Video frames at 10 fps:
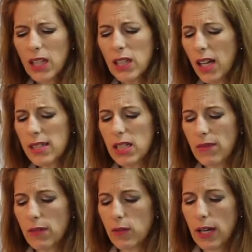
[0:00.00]
Lots of
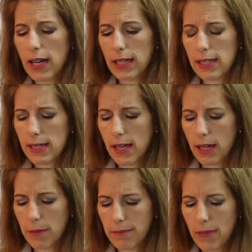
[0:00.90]
different varieties.
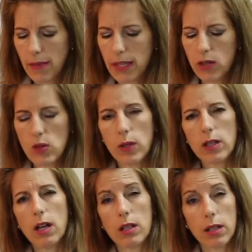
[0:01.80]
I think there's one
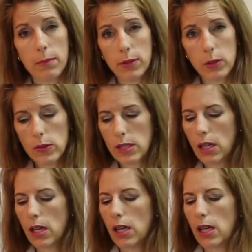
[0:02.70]
called kamut.
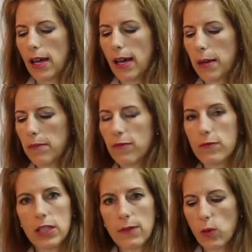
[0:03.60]

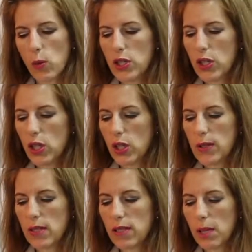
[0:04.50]
Different ones you can
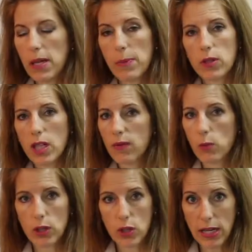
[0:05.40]
use. So some people don't even
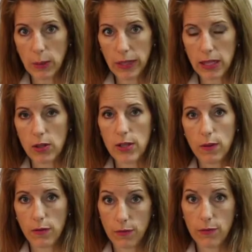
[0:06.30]
want to try wheat. They're
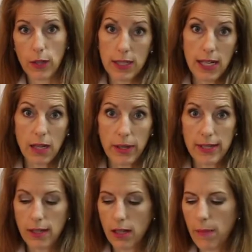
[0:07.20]
so freaked out
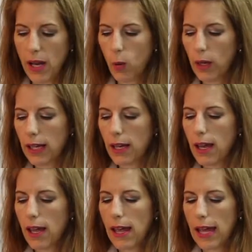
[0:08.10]
basically about wheat.
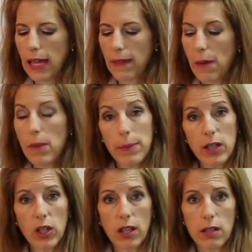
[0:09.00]
And that might be
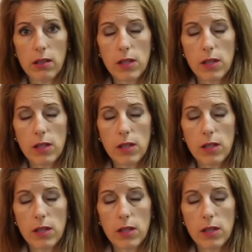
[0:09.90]
good.